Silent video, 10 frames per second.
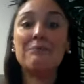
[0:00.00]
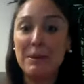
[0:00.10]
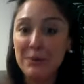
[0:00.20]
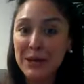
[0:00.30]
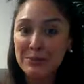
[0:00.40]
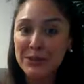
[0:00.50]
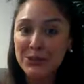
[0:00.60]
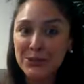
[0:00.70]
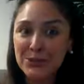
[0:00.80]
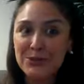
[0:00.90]
Might be coming
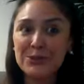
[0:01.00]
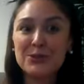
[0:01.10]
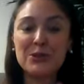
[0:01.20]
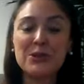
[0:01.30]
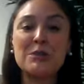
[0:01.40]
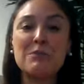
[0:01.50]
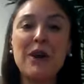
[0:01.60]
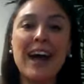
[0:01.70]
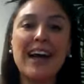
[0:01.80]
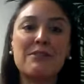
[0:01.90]
soon, so keep
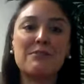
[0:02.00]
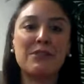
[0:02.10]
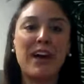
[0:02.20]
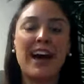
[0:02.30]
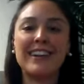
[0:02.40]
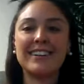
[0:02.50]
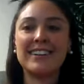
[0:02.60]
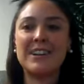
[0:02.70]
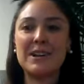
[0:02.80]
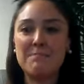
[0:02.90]
your eye out for that.
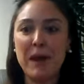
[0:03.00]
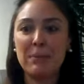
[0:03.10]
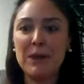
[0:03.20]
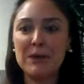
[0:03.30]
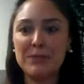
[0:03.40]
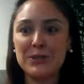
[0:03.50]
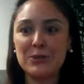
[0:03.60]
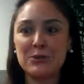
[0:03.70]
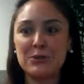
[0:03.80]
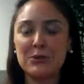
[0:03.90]
Might be coming
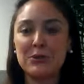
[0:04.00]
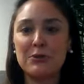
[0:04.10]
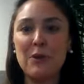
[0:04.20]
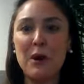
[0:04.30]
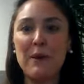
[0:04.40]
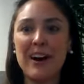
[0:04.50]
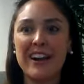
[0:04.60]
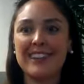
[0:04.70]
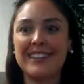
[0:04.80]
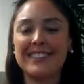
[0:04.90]
soon,
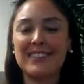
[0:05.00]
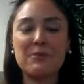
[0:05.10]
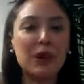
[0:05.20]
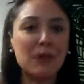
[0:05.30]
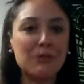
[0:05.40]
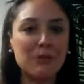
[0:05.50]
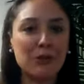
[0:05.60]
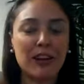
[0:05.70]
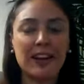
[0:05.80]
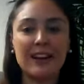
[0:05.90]
Walmart. We're coming
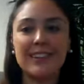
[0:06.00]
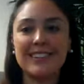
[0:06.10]
for you.